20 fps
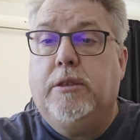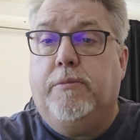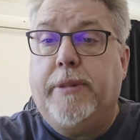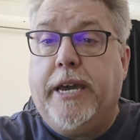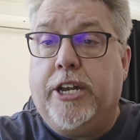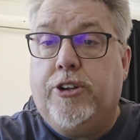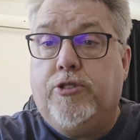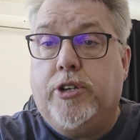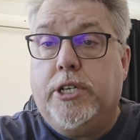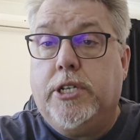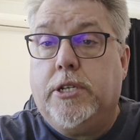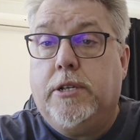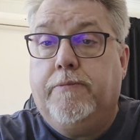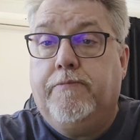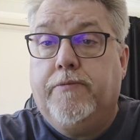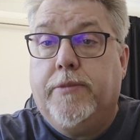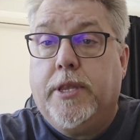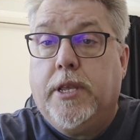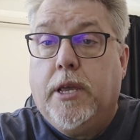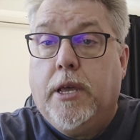the batteries.
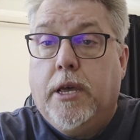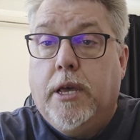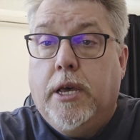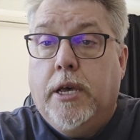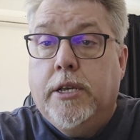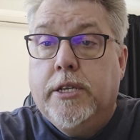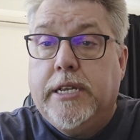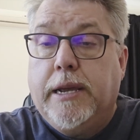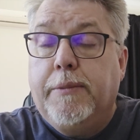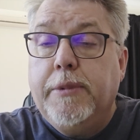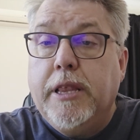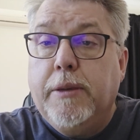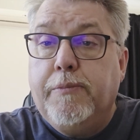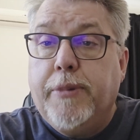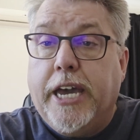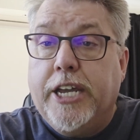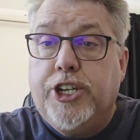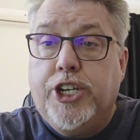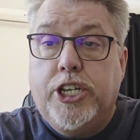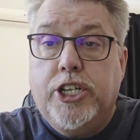Some of the
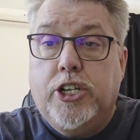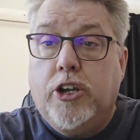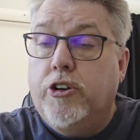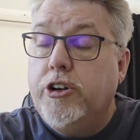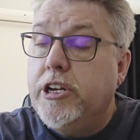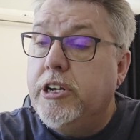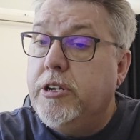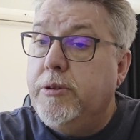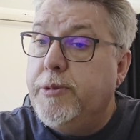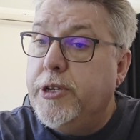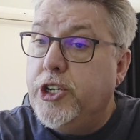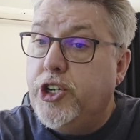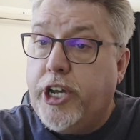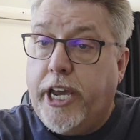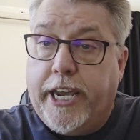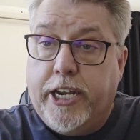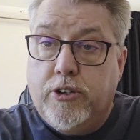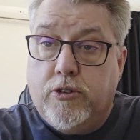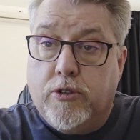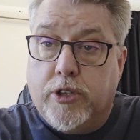batteries don't need to be
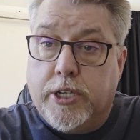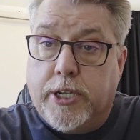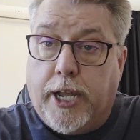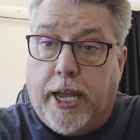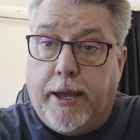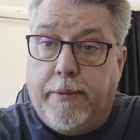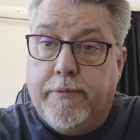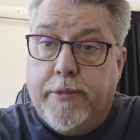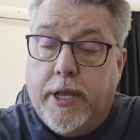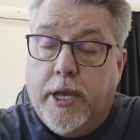changed all the time.